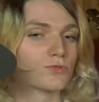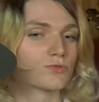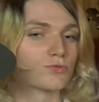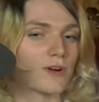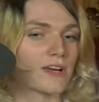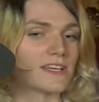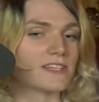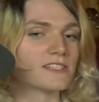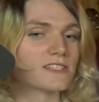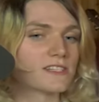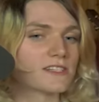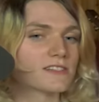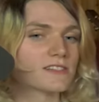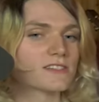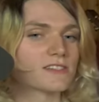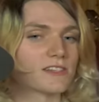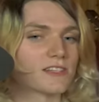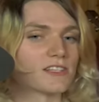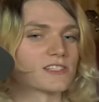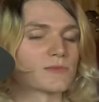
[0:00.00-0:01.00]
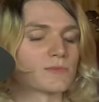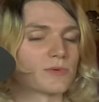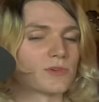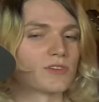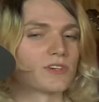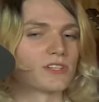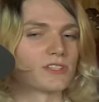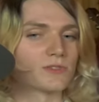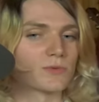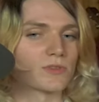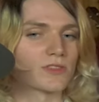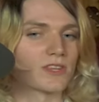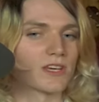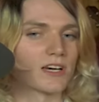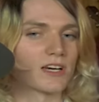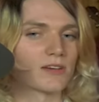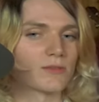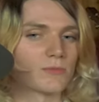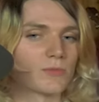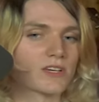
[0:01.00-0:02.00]
Craziest experience with
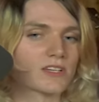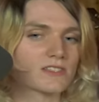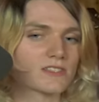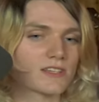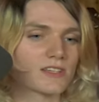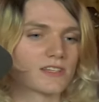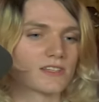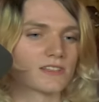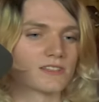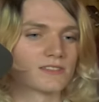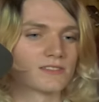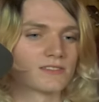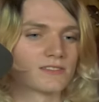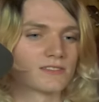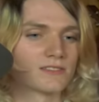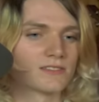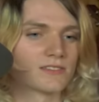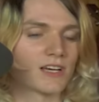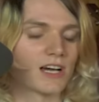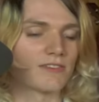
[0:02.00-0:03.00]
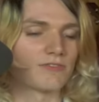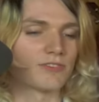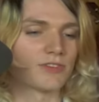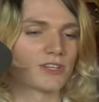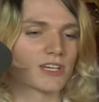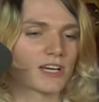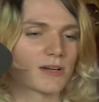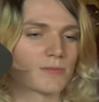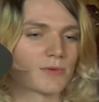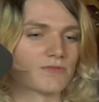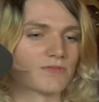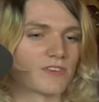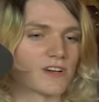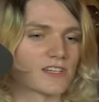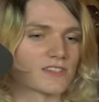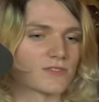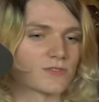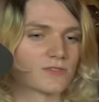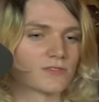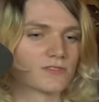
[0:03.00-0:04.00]
that, because like I feel like I'm a
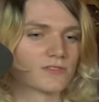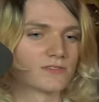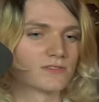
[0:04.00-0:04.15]
vessel.